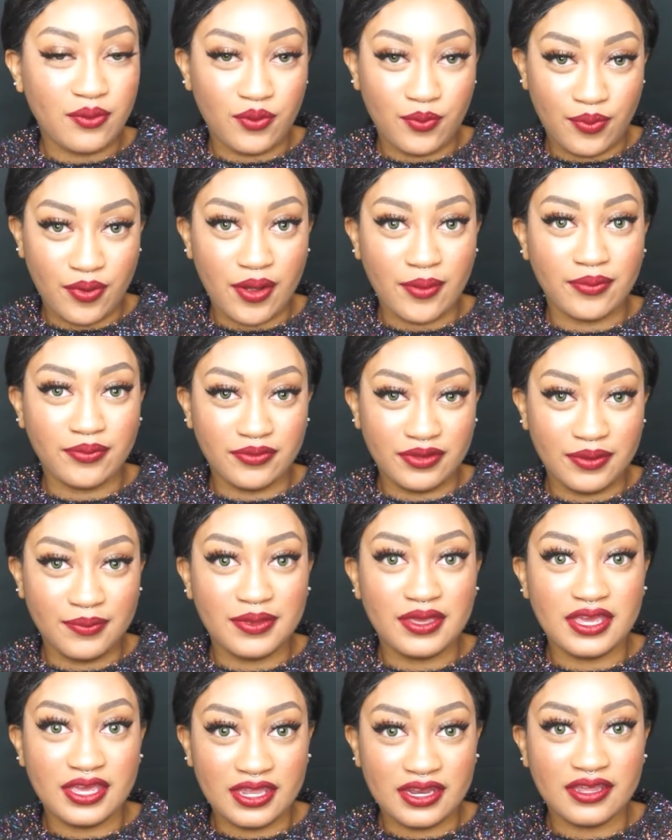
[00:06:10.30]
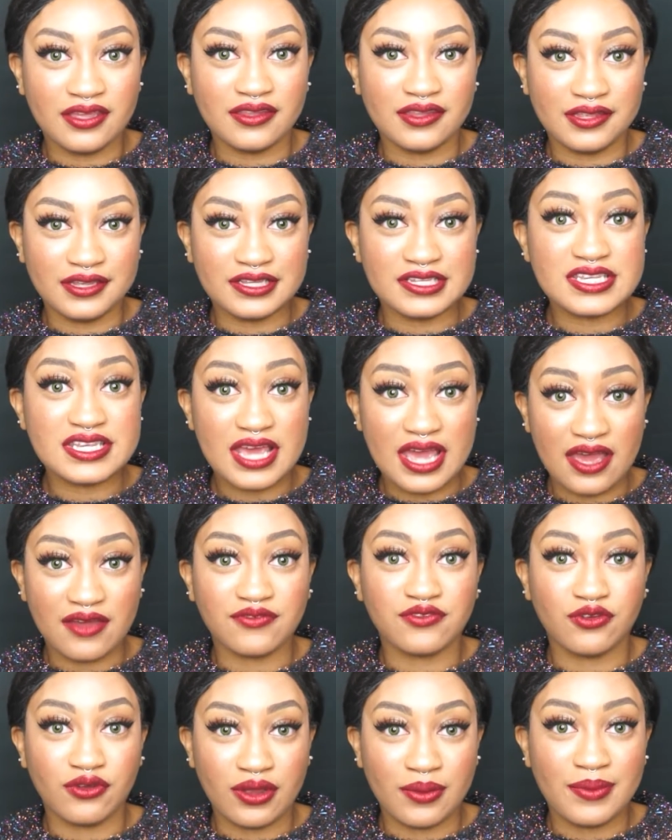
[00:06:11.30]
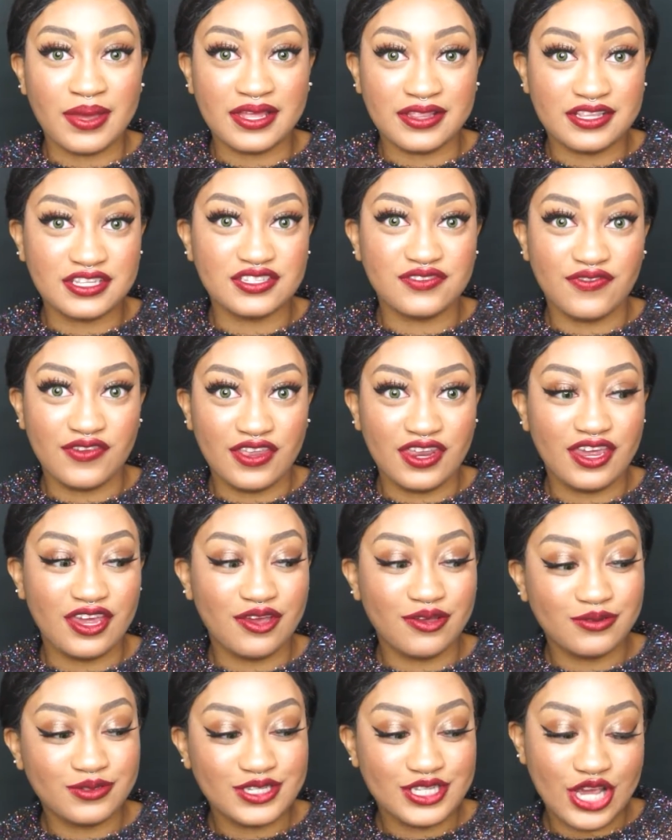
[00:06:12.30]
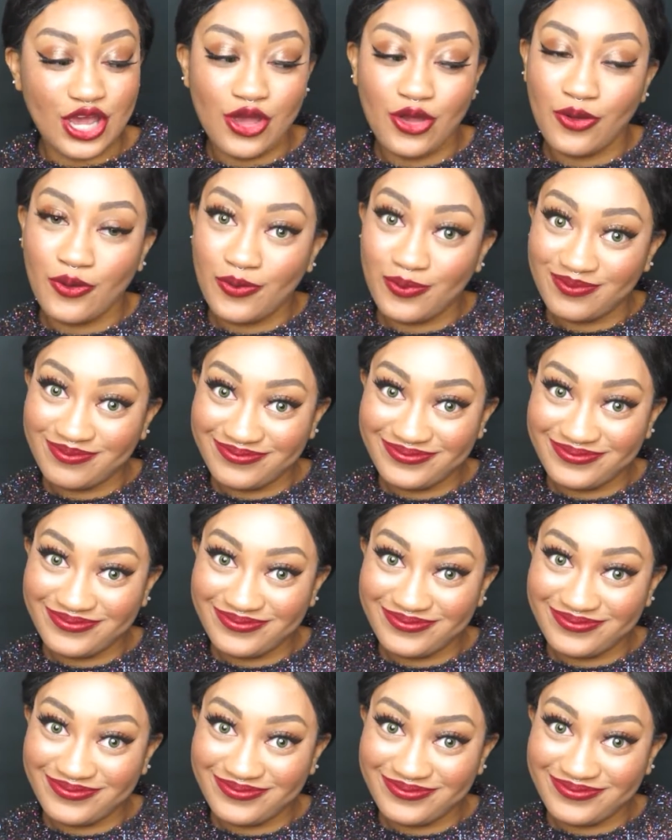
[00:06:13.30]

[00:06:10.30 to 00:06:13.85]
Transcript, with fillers: probably be eating these after I make this video, so